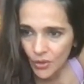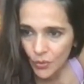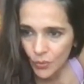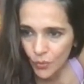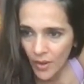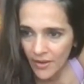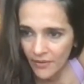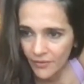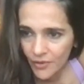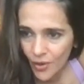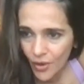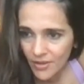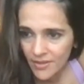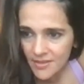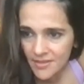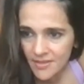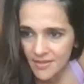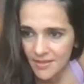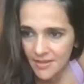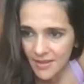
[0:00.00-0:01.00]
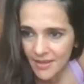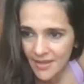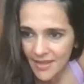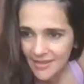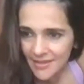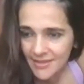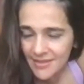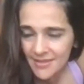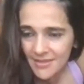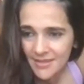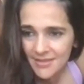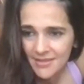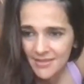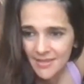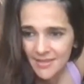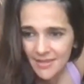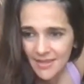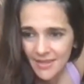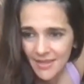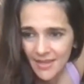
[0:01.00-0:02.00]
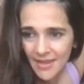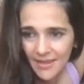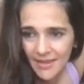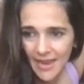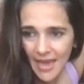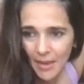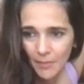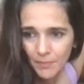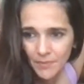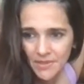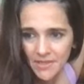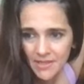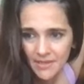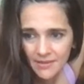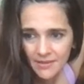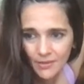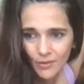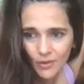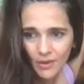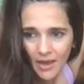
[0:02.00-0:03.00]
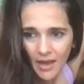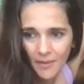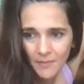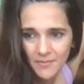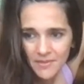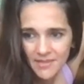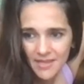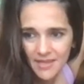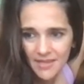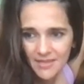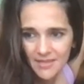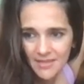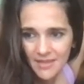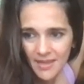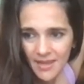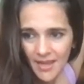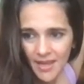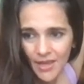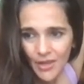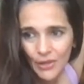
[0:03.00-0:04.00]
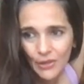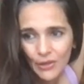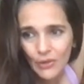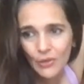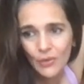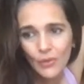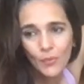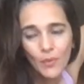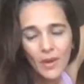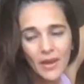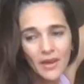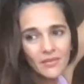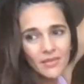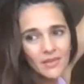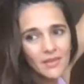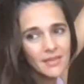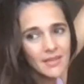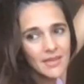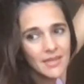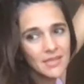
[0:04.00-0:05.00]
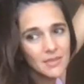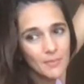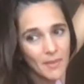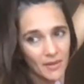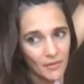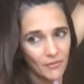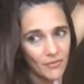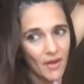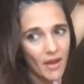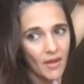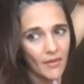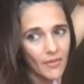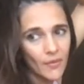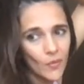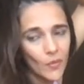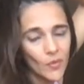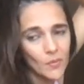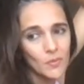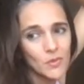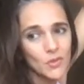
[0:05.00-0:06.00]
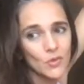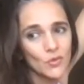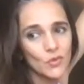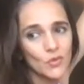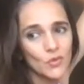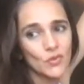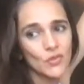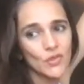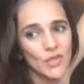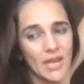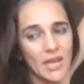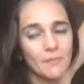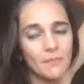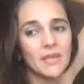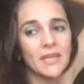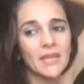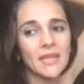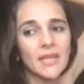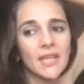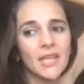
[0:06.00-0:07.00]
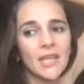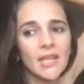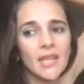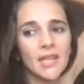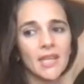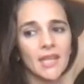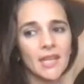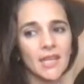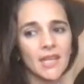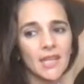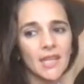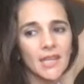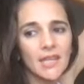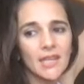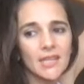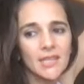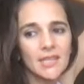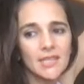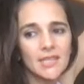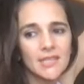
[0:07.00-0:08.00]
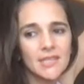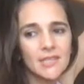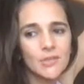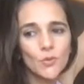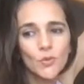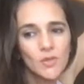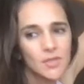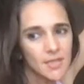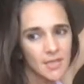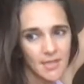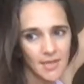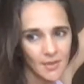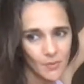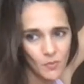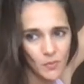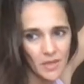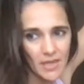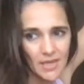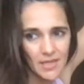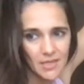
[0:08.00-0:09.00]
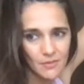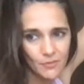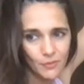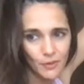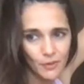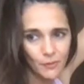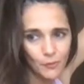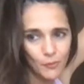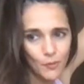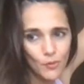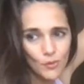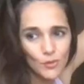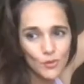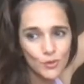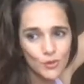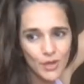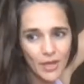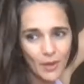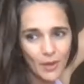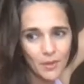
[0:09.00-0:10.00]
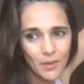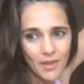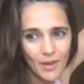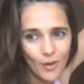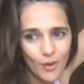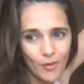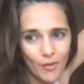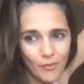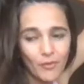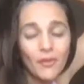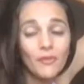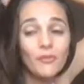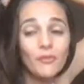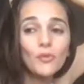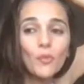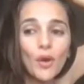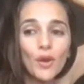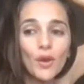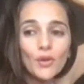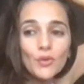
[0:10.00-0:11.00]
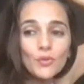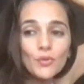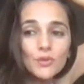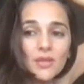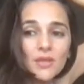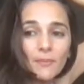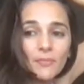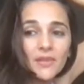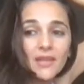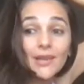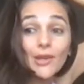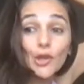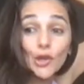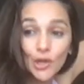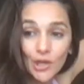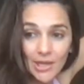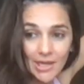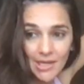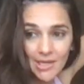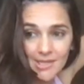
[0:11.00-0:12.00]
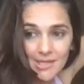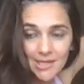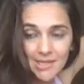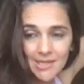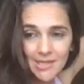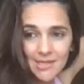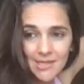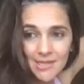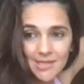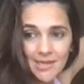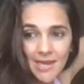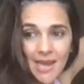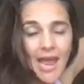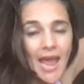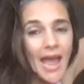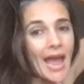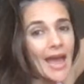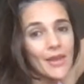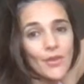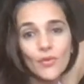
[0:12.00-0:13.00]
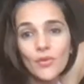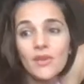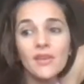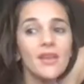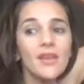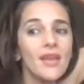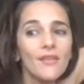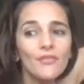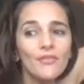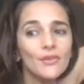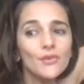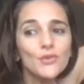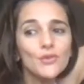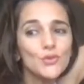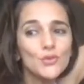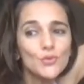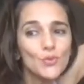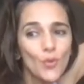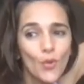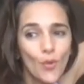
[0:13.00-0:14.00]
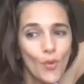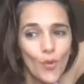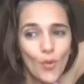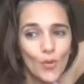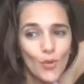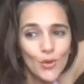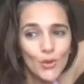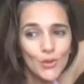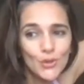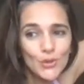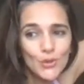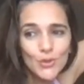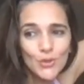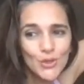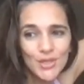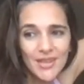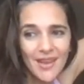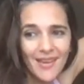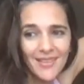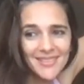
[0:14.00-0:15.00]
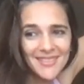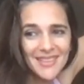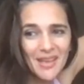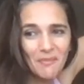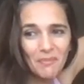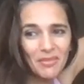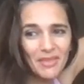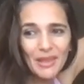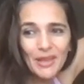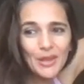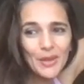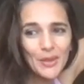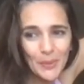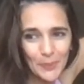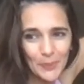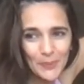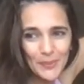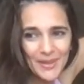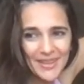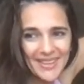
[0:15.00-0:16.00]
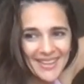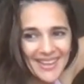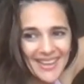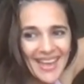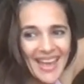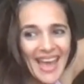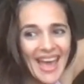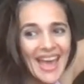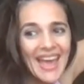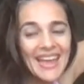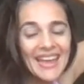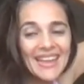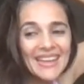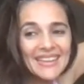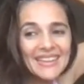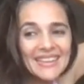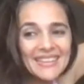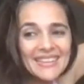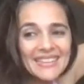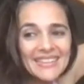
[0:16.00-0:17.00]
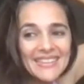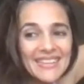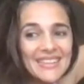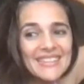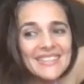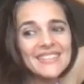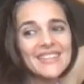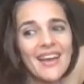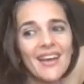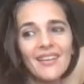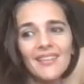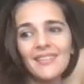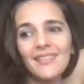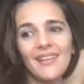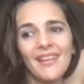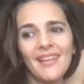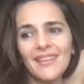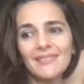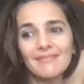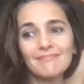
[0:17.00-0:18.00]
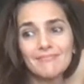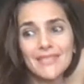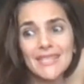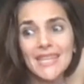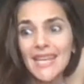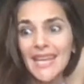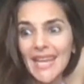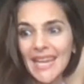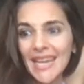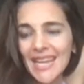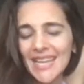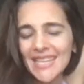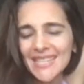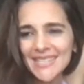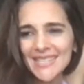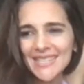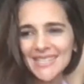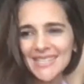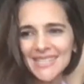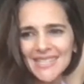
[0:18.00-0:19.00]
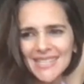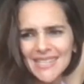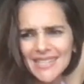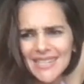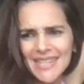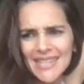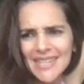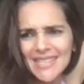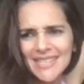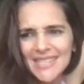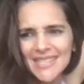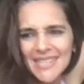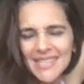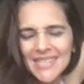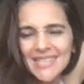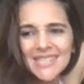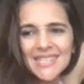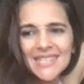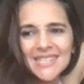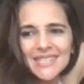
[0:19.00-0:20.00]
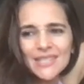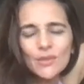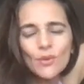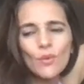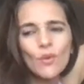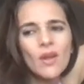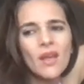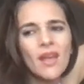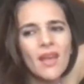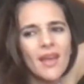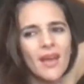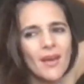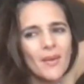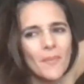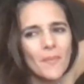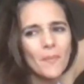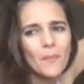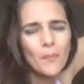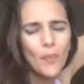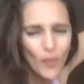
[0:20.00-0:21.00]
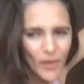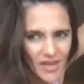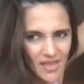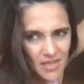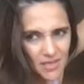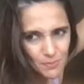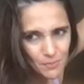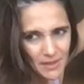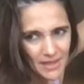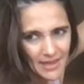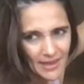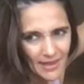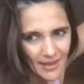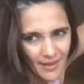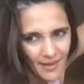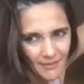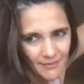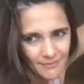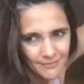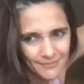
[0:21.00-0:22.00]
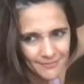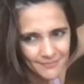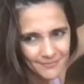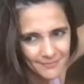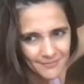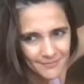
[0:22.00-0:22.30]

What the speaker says: You have constantly and consistently adapted, Gulam says. One of the things my father always used to tell me is don't sit and wait for the phone to ring with an offer. If you want to do something, create it. And you're never too old to start something new. And he started like singing lessons in his 60s. So, point being,